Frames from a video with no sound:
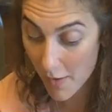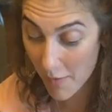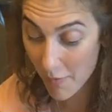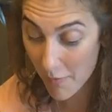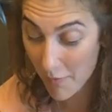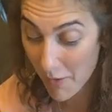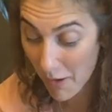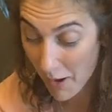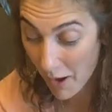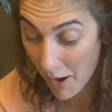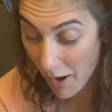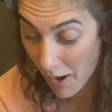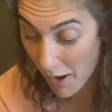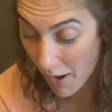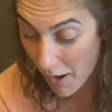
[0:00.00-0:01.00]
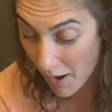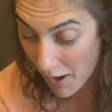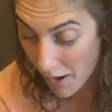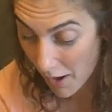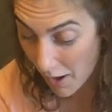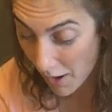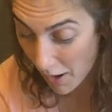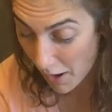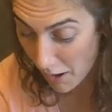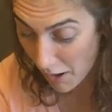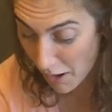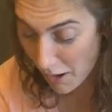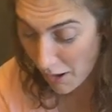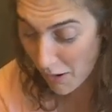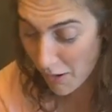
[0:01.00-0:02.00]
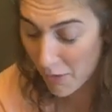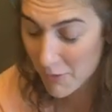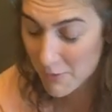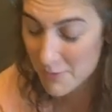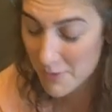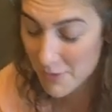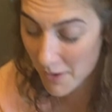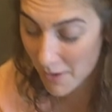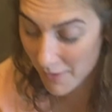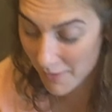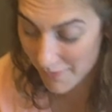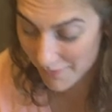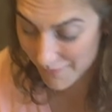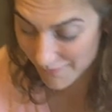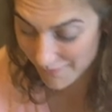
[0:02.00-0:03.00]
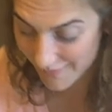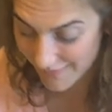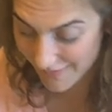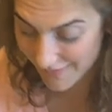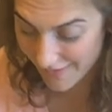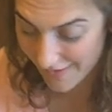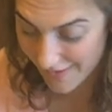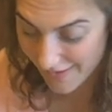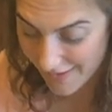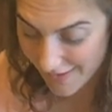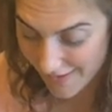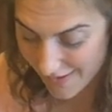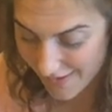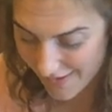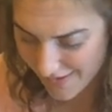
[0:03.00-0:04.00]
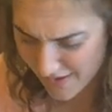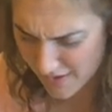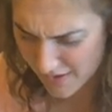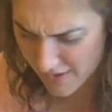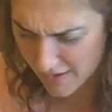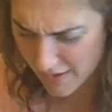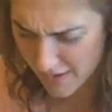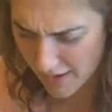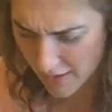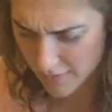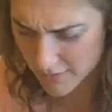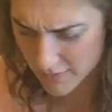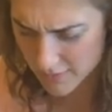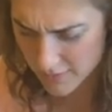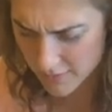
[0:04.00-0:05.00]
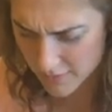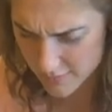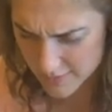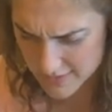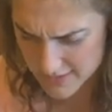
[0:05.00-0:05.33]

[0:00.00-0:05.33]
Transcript: out, and he's got such a hard head. Oh no! And it's still really tender. How long ago was